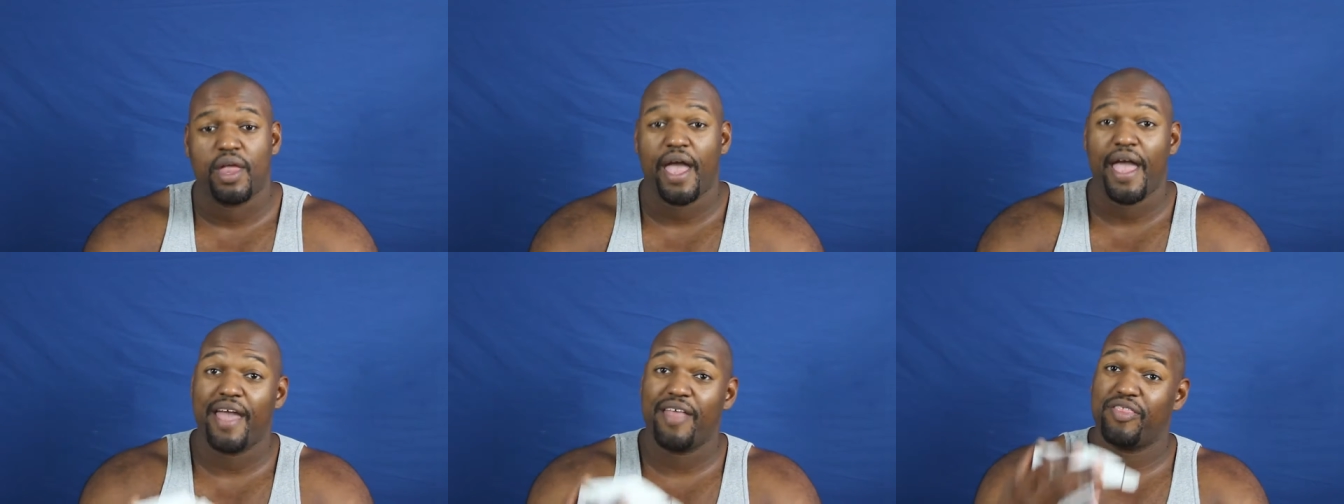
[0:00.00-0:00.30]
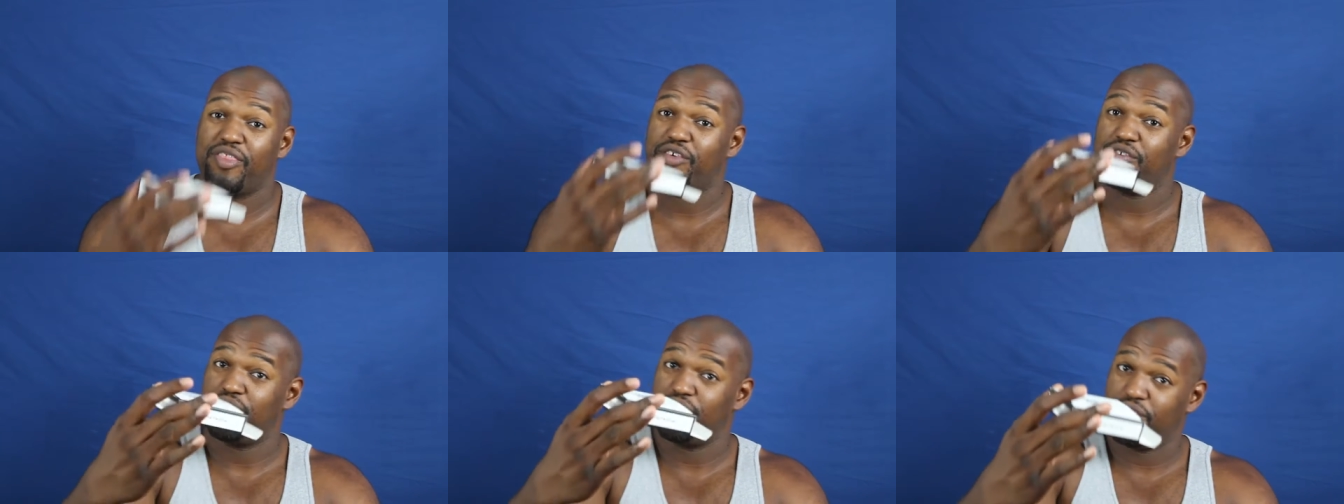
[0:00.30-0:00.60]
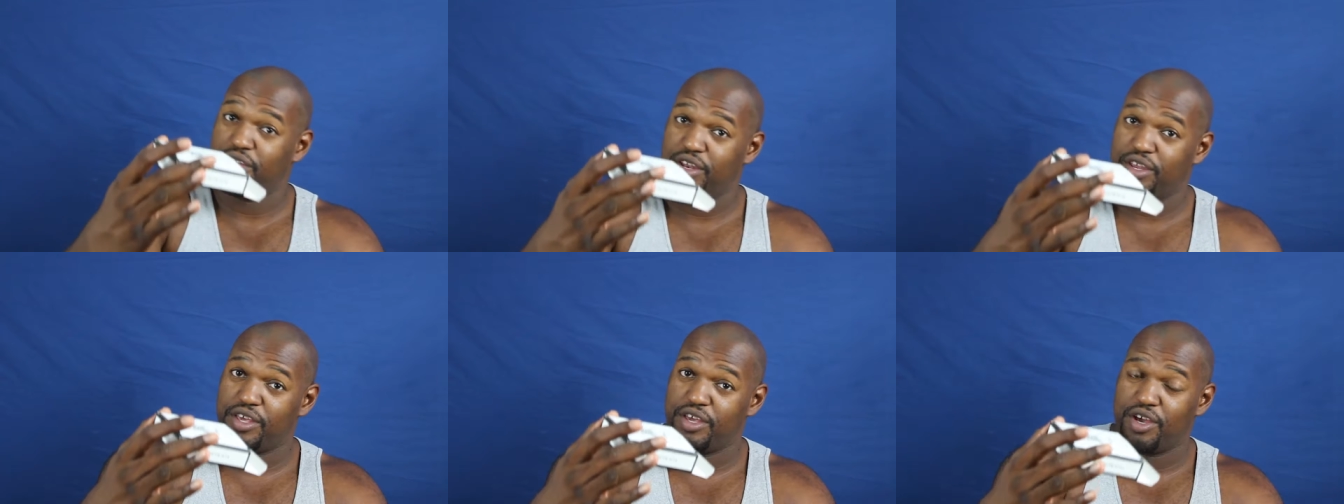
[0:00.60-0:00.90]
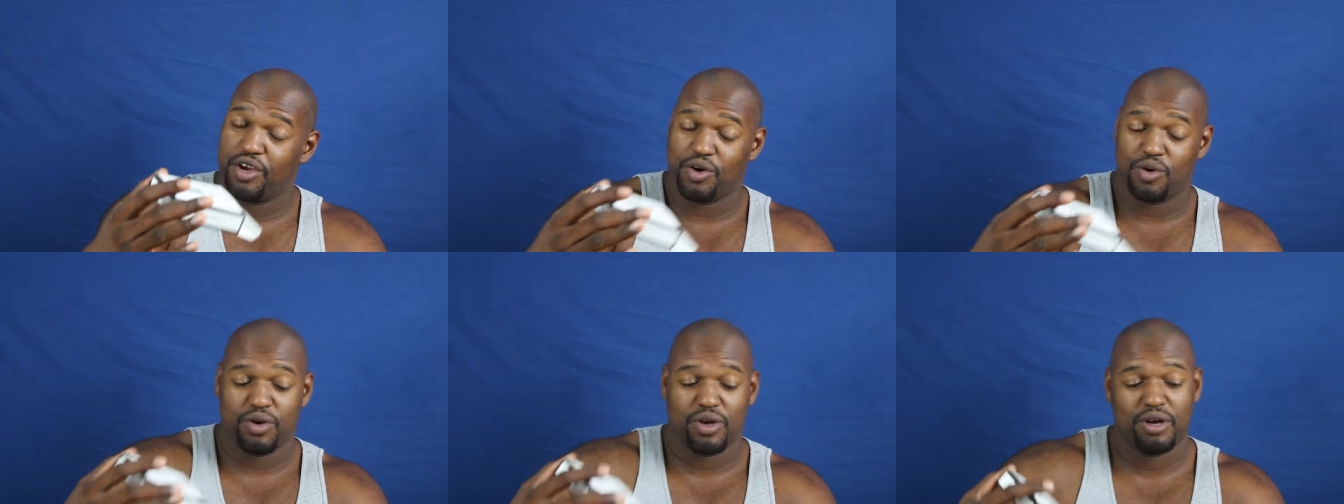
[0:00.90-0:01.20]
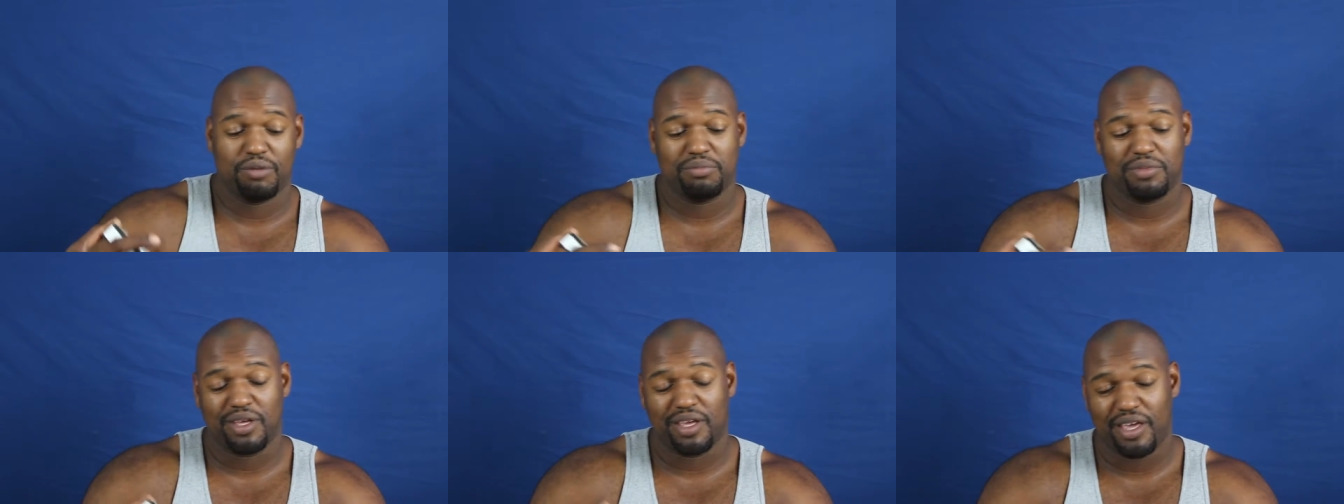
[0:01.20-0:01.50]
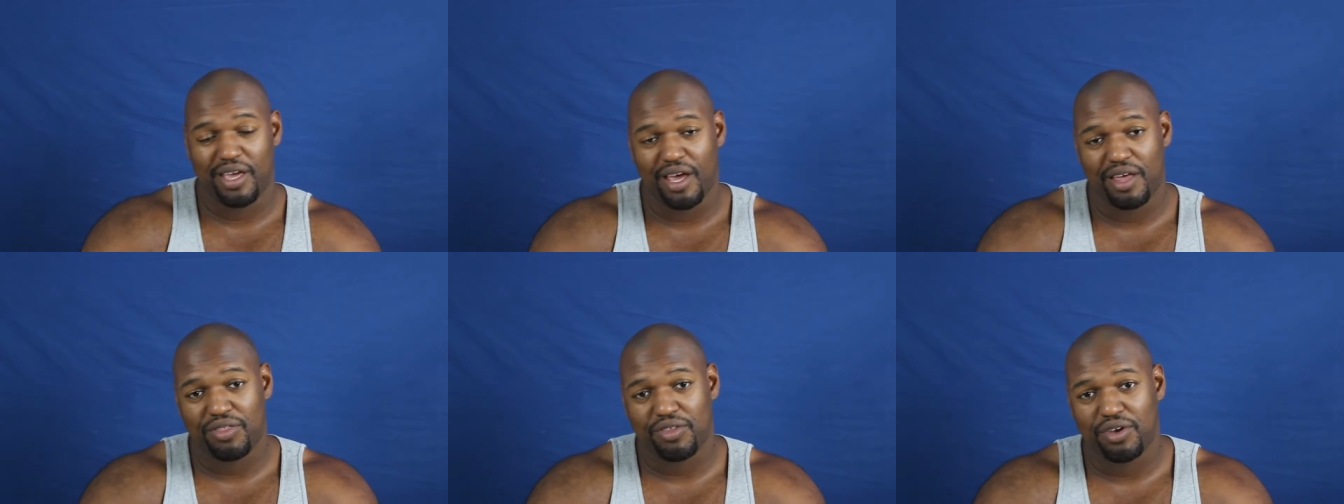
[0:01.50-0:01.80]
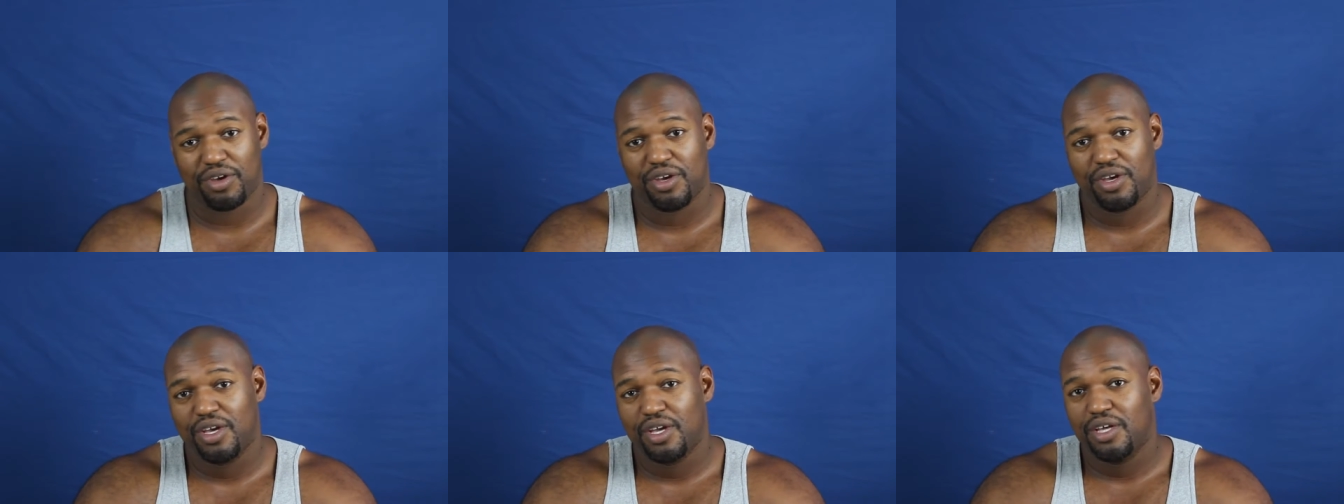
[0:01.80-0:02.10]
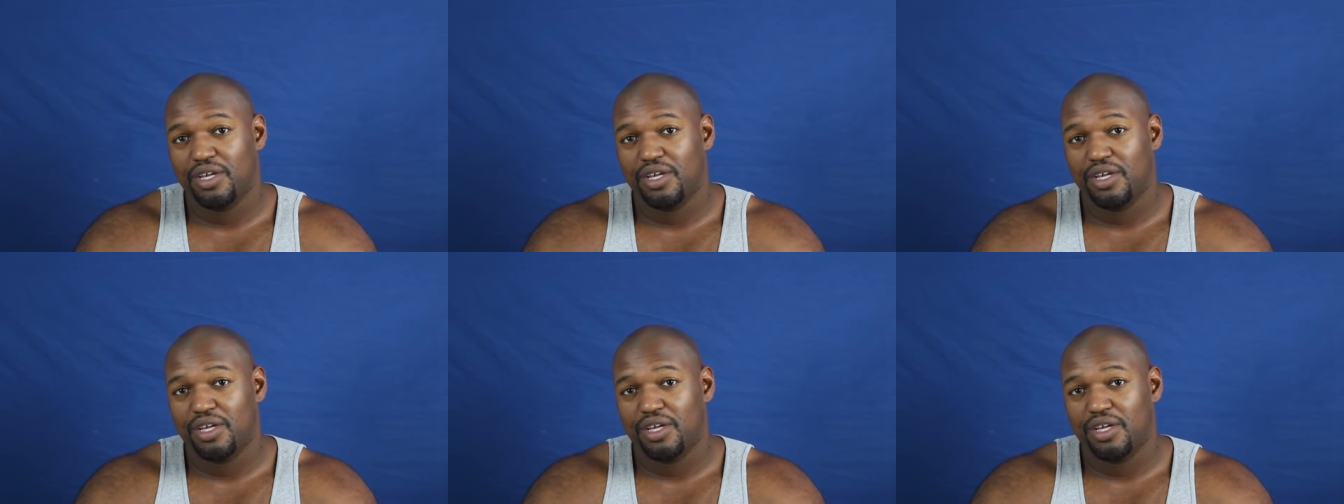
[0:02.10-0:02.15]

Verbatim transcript: and the video come together,